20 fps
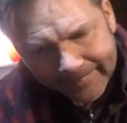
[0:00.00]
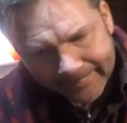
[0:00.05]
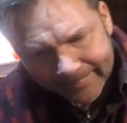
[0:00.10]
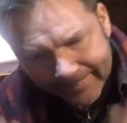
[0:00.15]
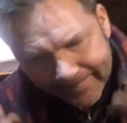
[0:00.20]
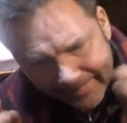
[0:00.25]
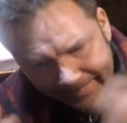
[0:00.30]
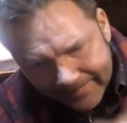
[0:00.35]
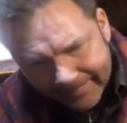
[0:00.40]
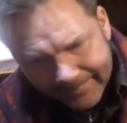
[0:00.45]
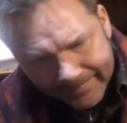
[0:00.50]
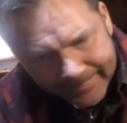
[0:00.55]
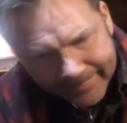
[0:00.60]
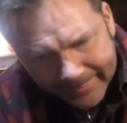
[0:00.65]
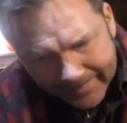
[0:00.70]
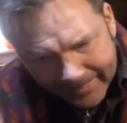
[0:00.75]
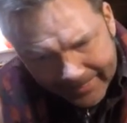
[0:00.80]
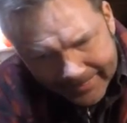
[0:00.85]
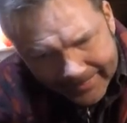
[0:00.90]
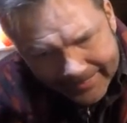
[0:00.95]
it on there and you
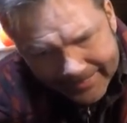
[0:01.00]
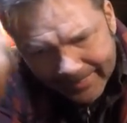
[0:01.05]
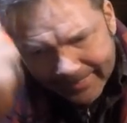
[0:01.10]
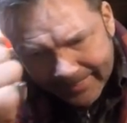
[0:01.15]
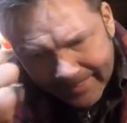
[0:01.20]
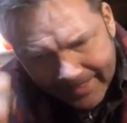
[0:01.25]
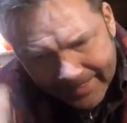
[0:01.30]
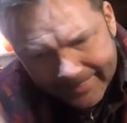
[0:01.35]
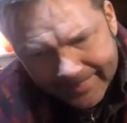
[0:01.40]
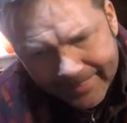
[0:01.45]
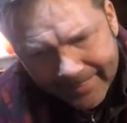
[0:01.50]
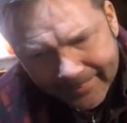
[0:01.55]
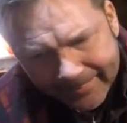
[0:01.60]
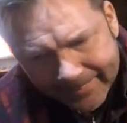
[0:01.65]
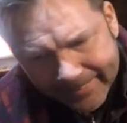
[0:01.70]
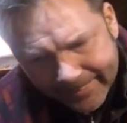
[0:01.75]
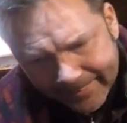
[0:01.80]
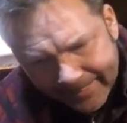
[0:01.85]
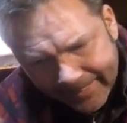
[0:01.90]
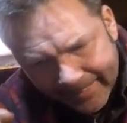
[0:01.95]
got to stick that down
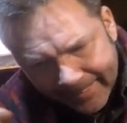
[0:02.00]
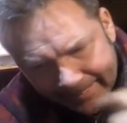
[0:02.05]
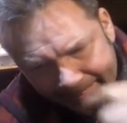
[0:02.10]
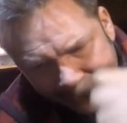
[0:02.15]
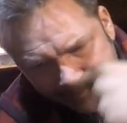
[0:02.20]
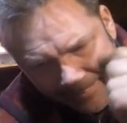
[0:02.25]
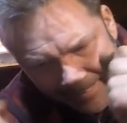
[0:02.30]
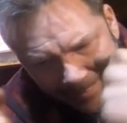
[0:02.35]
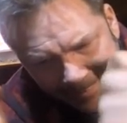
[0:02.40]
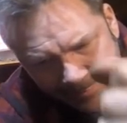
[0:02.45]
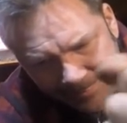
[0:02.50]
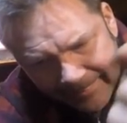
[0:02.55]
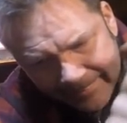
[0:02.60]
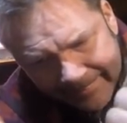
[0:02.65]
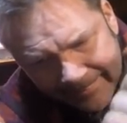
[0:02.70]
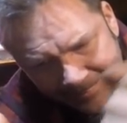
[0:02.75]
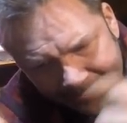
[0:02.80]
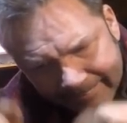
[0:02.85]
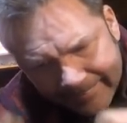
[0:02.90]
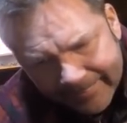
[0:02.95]
in there and rock it
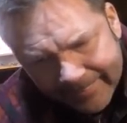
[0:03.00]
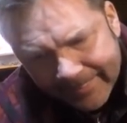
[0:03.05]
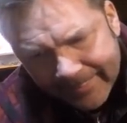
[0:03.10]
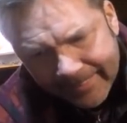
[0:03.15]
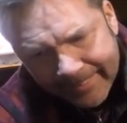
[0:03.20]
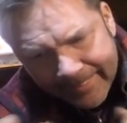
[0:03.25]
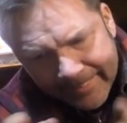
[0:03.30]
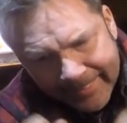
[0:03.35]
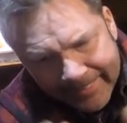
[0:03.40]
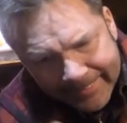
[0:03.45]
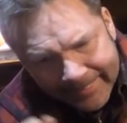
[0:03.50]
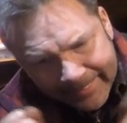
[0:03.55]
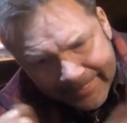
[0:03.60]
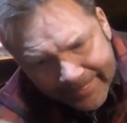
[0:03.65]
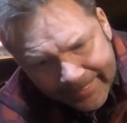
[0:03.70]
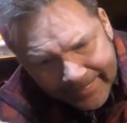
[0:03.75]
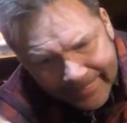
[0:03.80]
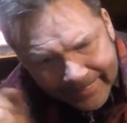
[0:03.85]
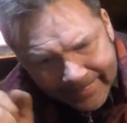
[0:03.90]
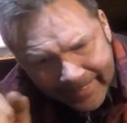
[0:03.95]
and do a little of this and a
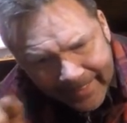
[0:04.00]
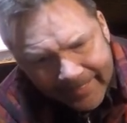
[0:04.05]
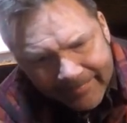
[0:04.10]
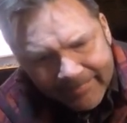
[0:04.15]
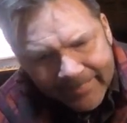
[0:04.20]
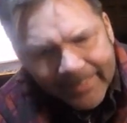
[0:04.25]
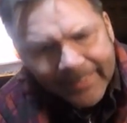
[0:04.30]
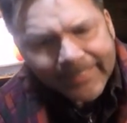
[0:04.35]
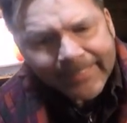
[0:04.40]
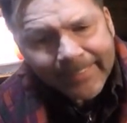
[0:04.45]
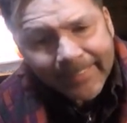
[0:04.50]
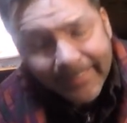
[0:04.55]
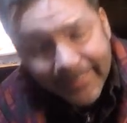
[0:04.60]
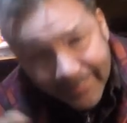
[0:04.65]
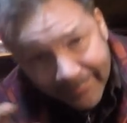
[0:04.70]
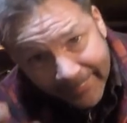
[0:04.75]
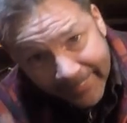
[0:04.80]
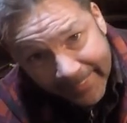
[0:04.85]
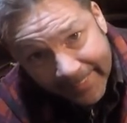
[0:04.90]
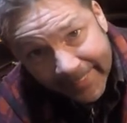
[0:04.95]
little of that and make sure
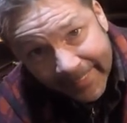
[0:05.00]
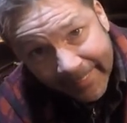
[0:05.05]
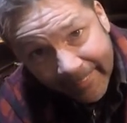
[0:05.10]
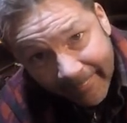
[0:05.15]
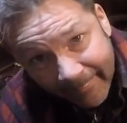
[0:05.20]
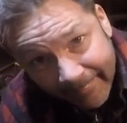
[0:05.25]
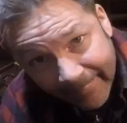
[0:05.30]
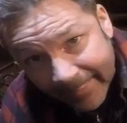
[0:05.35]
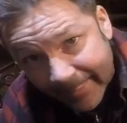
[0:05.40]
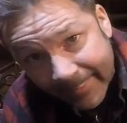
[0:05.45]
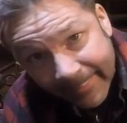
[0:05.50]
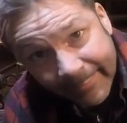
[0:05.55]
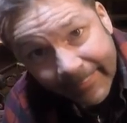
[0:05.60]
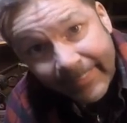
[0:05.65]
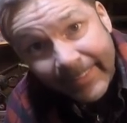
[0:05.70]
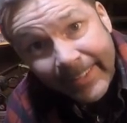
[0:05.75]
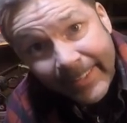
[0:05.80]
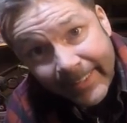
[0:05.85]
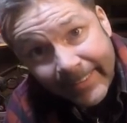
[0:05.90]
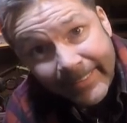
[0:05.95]
you fill it all in there.
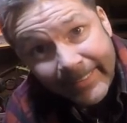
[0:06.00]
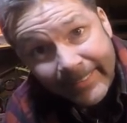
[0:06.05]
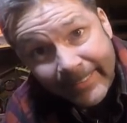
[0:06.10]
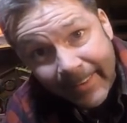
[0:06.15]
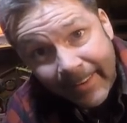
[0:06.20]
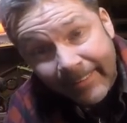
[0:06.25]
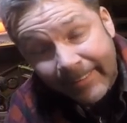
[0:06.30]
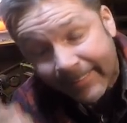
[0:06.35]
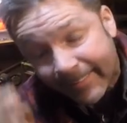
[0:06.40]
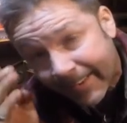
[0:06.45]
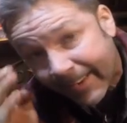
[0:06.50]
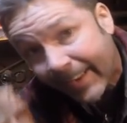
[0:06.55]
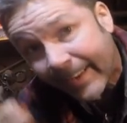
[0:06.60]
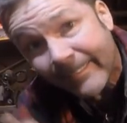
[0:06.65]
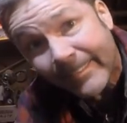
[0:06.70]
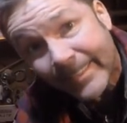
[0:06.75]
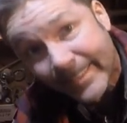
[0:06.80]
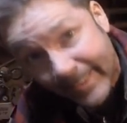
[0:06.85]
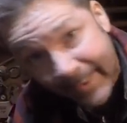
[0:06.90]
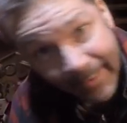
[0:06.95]
Cletus is not going to
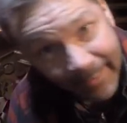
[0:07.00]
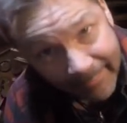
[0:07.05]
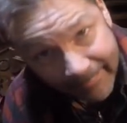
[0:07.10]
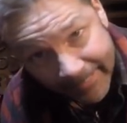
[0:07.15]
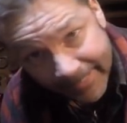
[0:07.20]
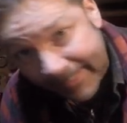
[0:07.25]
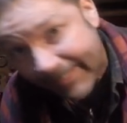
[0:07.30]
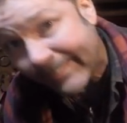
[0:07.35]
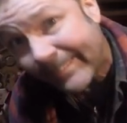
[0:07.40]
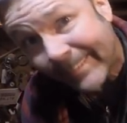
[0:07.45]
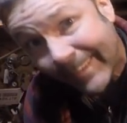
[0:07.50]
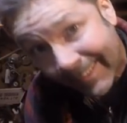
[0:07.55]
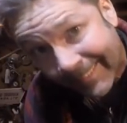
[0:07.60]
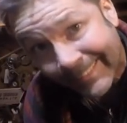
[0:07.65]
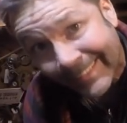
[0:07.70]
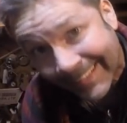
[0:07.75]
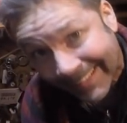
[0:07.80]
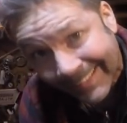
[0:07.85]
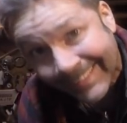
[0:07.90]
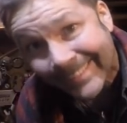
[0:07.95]
have a job. We don't want
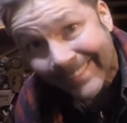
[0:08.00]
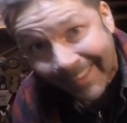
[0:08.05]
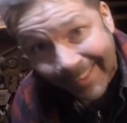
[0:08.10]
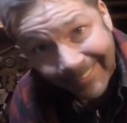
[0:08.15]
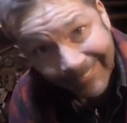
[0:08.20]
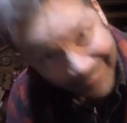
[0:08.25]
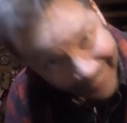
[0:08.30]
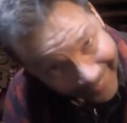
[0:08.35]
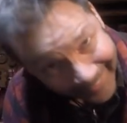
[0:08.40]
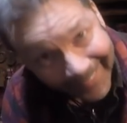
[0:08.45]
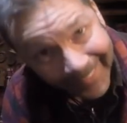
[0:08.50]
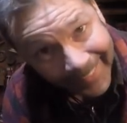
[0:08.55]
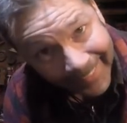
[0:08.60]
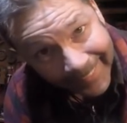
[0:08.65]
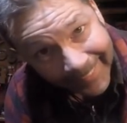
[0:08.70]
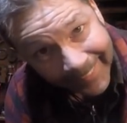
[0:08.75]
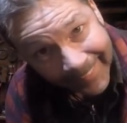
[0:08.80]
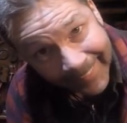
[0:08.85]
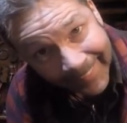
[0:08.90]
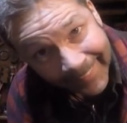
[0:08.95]
Cletus not working.
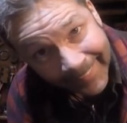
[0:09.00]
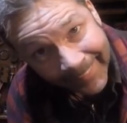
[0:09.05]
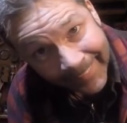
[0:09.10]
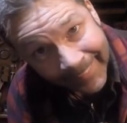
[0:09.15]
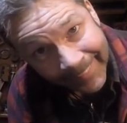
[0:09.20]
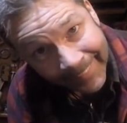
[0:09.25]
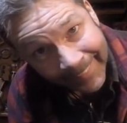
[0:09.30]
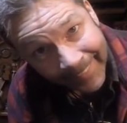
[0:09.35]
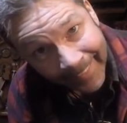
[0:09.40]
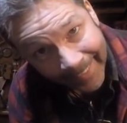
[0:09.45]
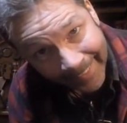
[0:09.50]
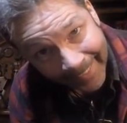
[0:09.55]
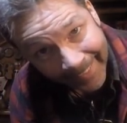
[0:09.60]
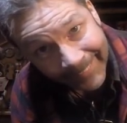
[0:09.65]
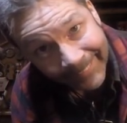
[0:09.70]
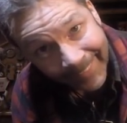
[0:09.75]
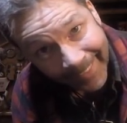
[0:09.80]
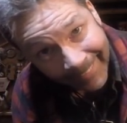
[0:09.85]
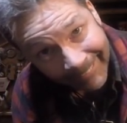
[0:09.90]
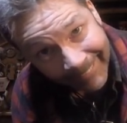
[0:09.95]
I got
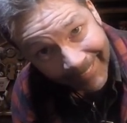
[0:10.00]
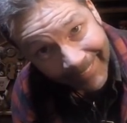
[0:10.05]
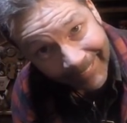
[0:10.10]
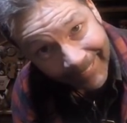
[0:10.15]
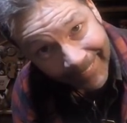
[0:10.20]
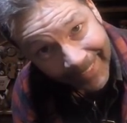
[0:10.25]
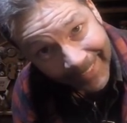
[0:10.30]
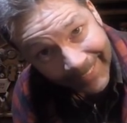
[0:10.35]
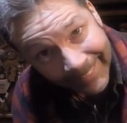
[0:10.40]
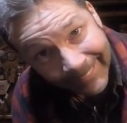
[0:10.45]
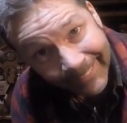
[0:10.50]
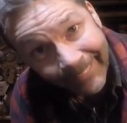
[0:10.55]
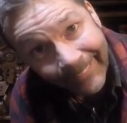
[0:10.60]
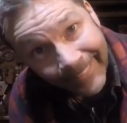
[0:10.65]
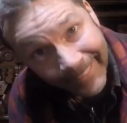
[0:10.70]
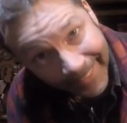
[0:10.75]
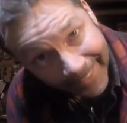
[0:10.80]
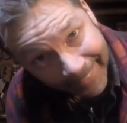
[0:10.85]
a family to feed and so do